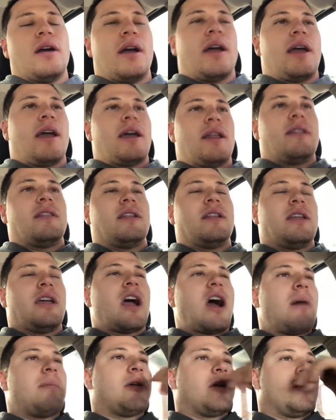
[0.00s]
and the
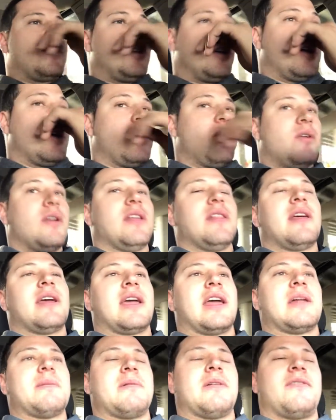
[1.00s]
Diablo tune, and then
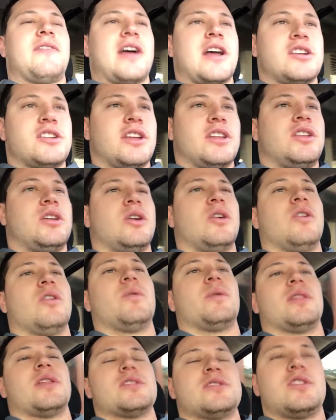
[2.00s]
get it professionally
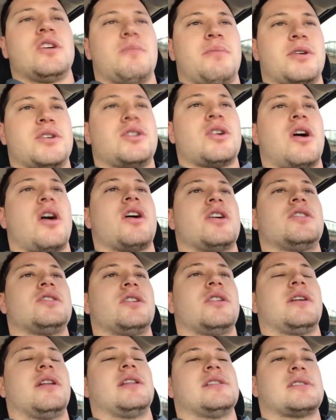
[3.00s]
tuned with a
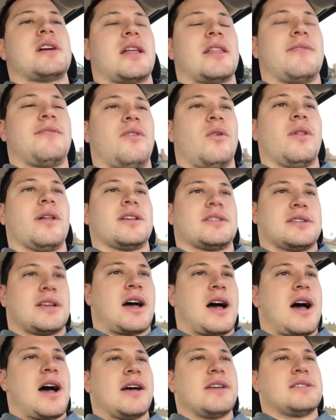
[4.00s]
supercharger, and it's got the full
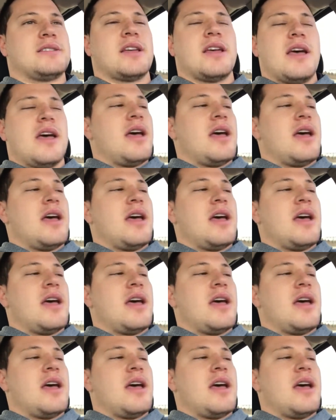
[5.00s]
exhaust.